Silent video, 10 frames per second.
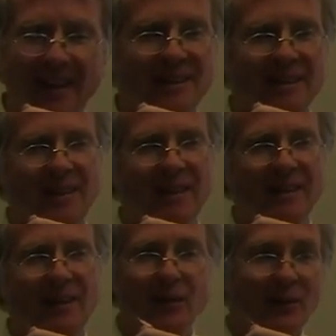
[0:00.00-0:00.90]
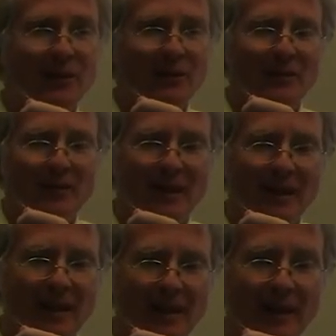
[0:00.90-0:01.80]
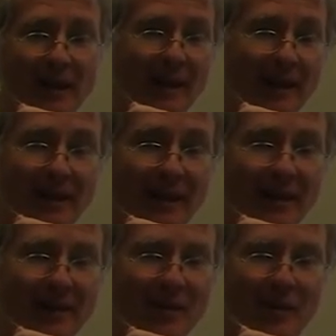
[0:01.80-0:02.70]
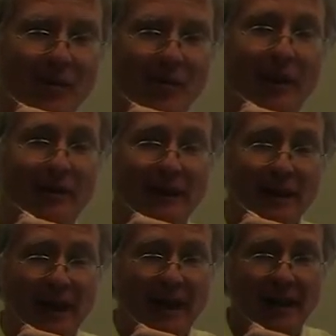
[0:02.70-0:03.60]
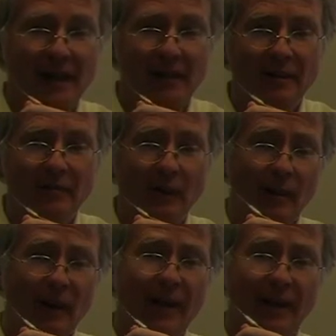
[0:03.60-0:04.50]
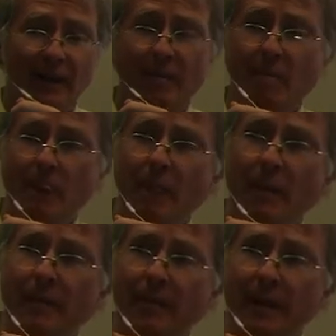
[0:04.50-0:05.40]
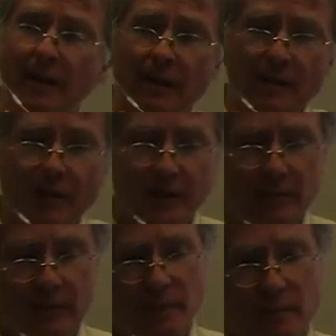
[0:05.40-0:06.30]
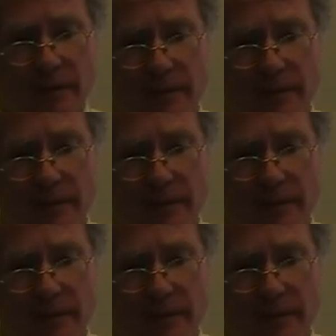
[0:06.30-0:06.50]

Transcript: And they said no, and when in fact they had, they were lying. Then for a